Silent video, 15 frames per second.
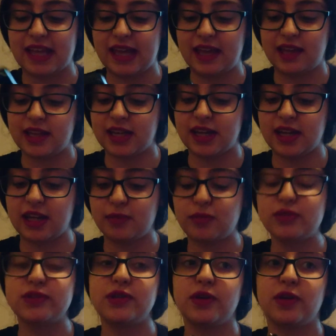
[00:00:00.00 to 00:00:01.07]
And I'm
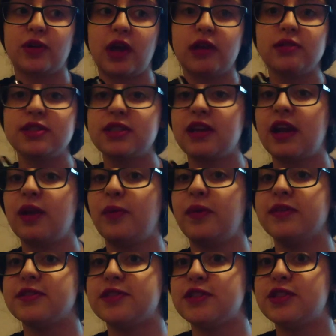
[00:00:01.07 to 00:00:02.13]
also, I also kind of
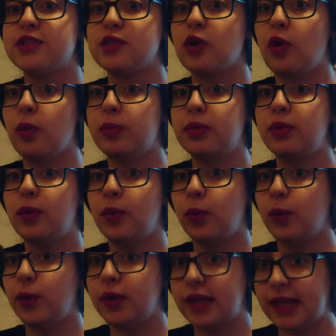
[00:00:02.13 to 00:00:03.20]
want to stop
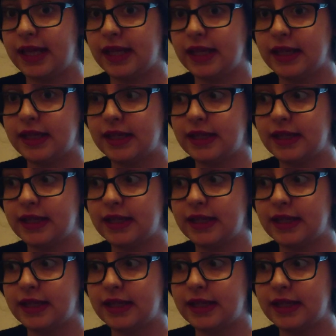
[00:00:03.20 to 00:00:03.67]
hoarding